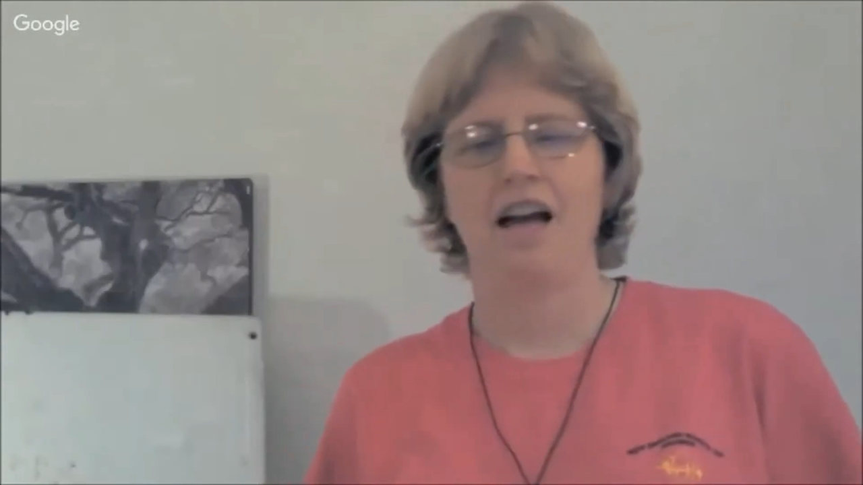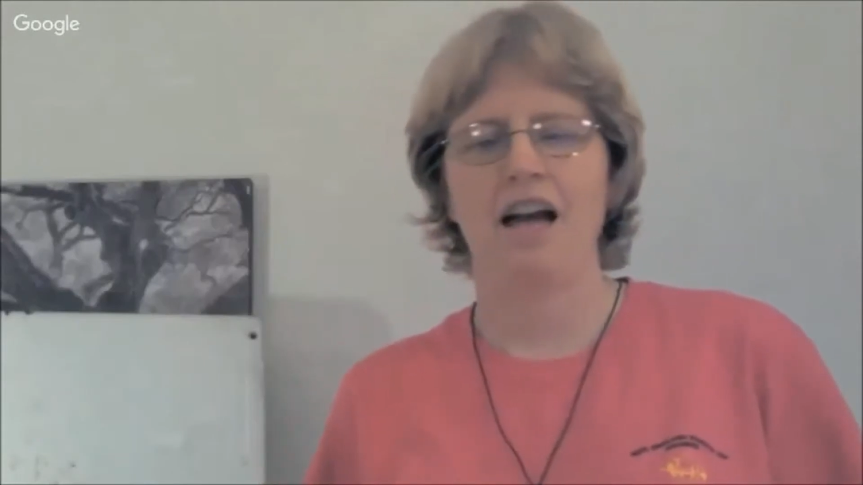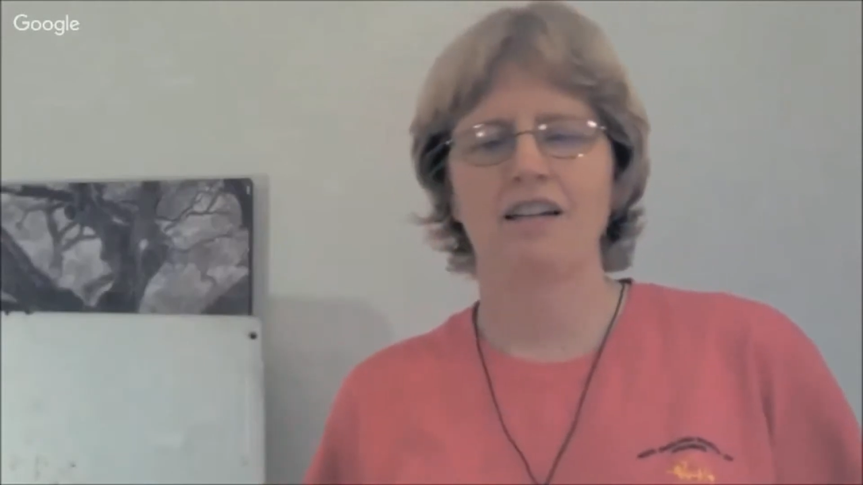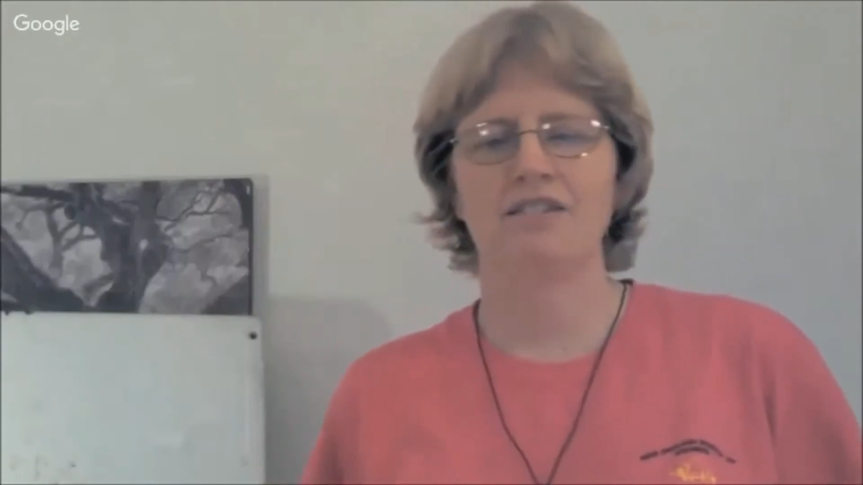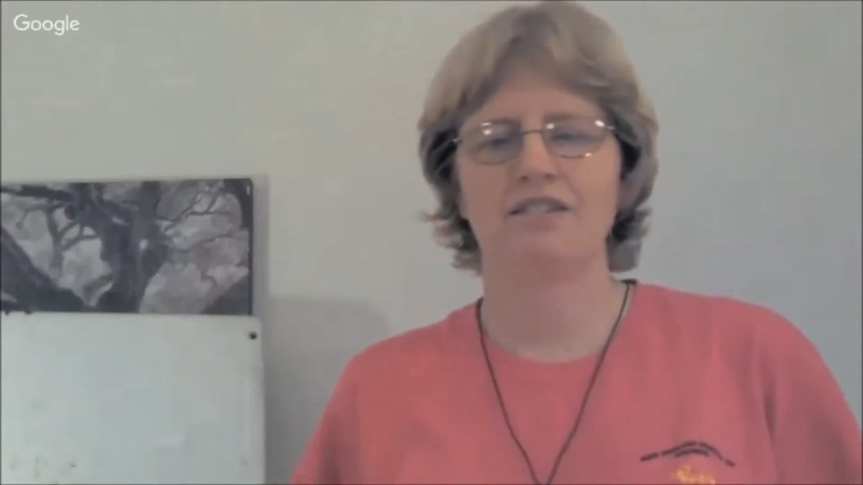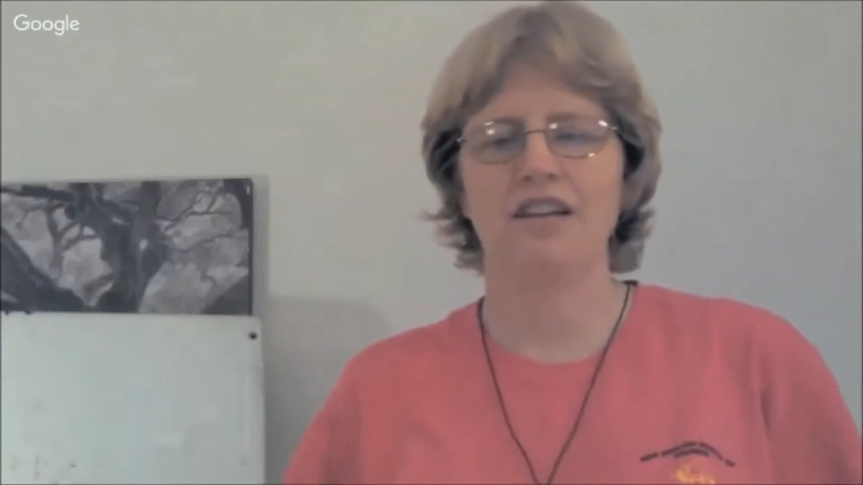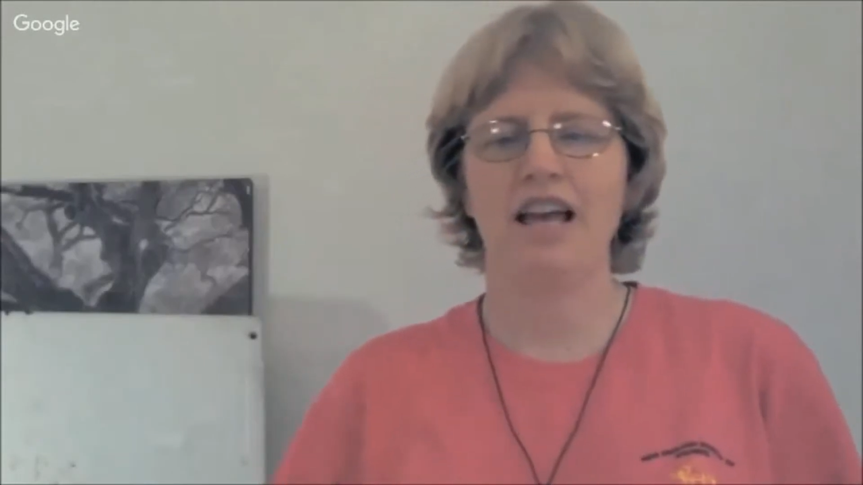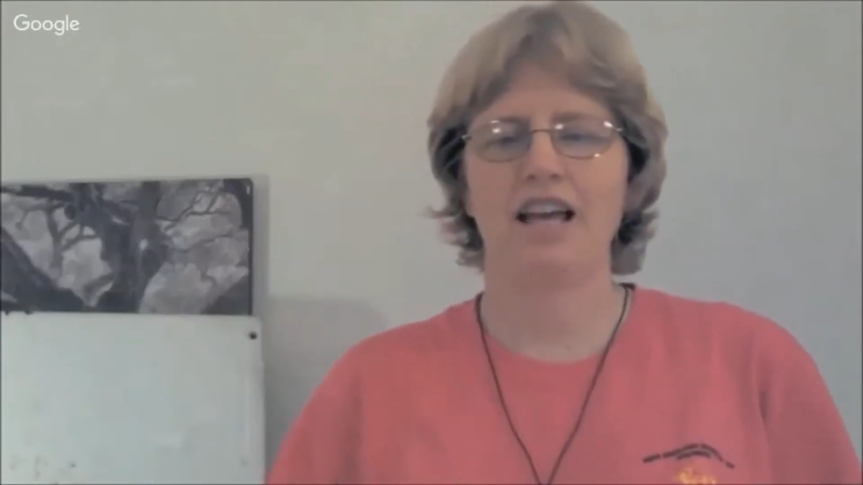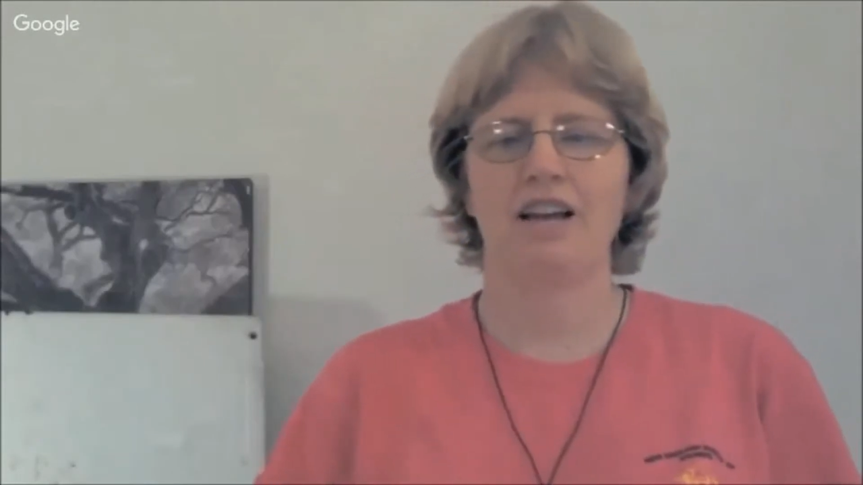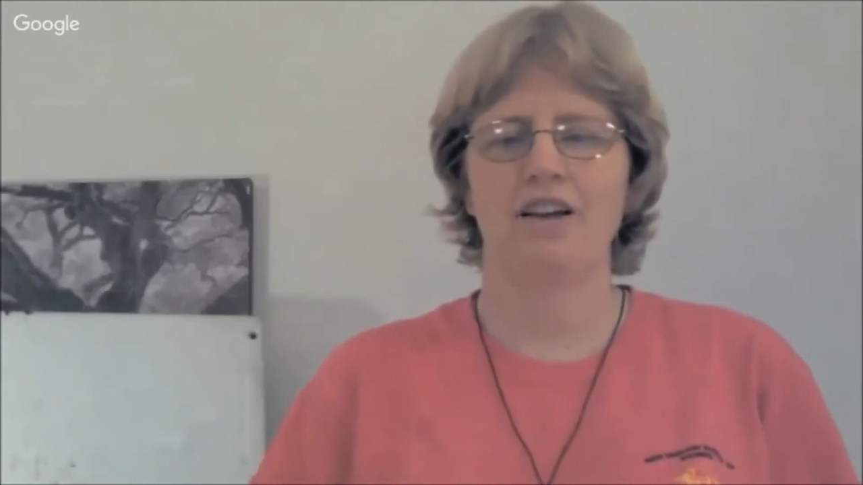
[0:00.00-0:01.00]
And you
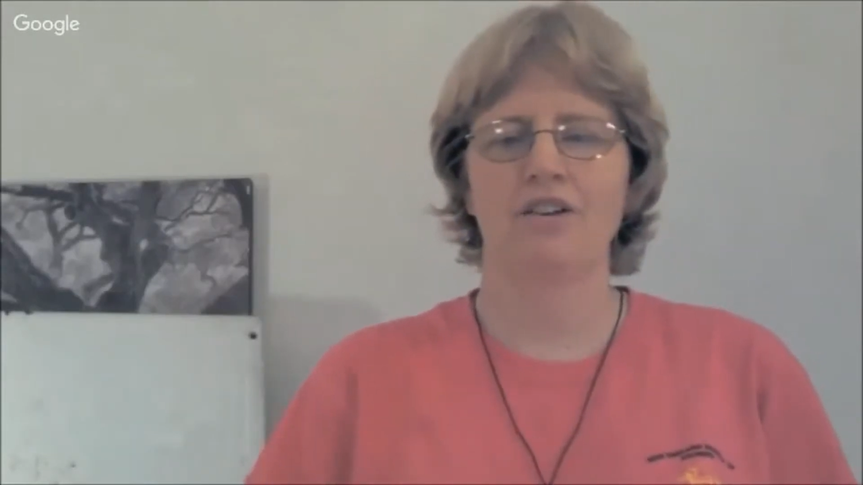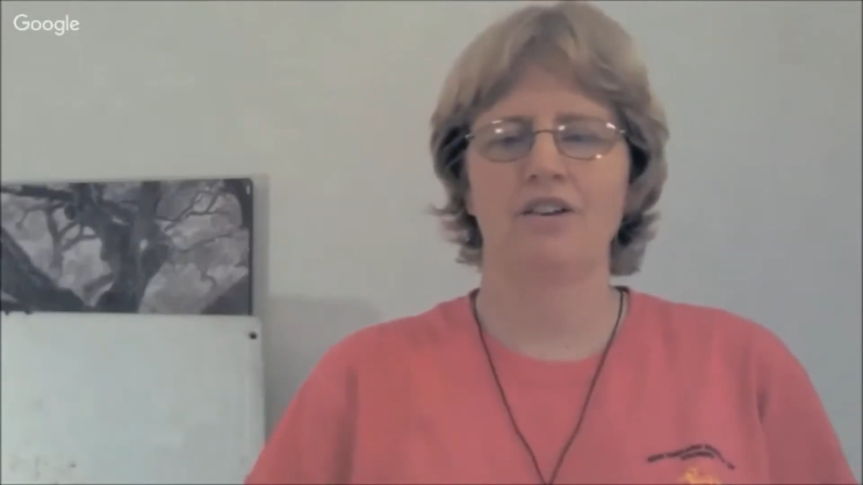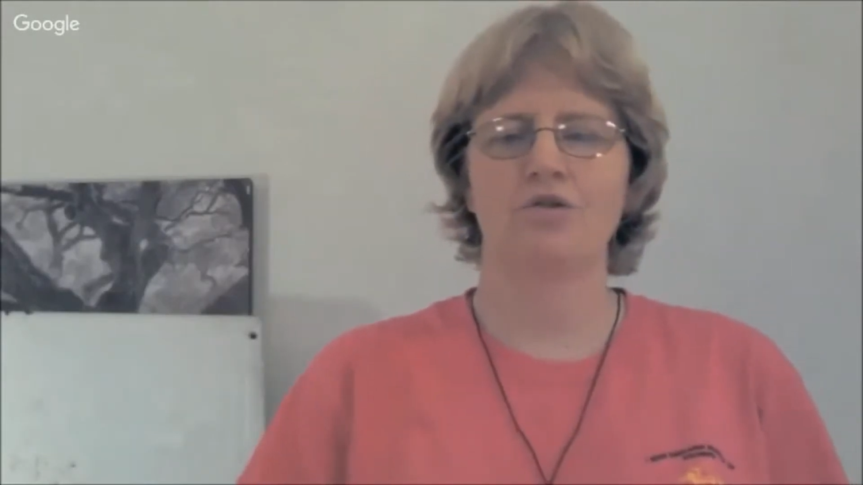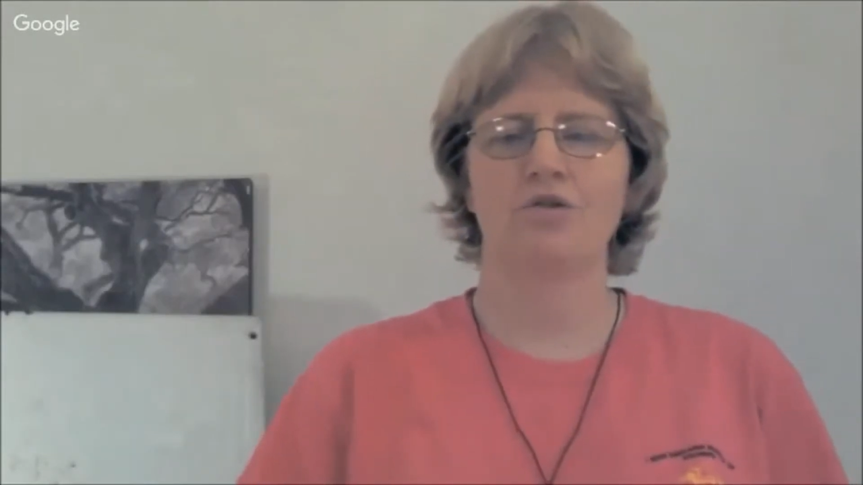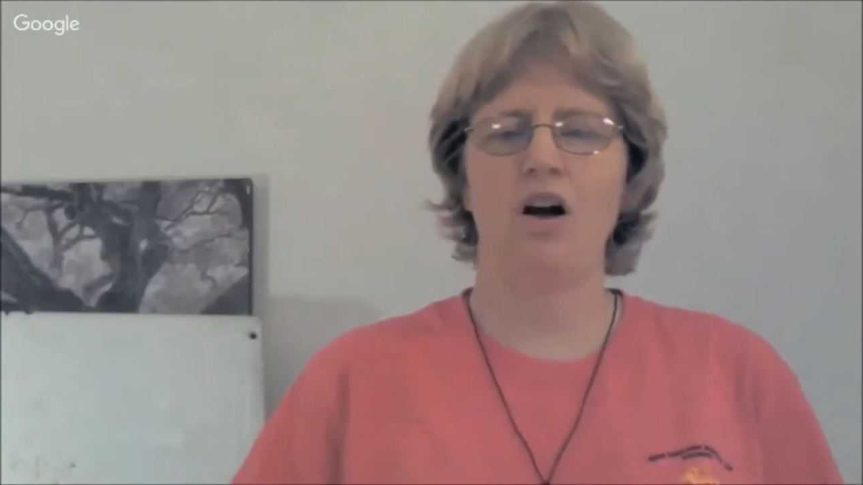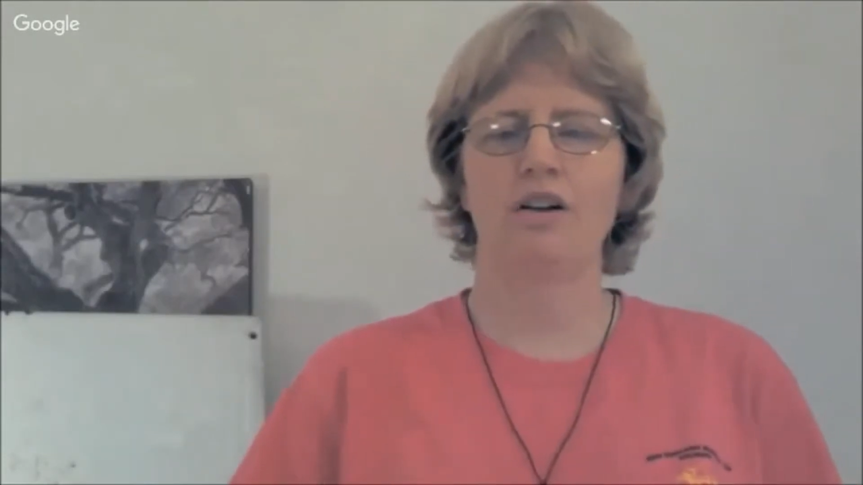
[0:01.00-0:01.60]
say, draw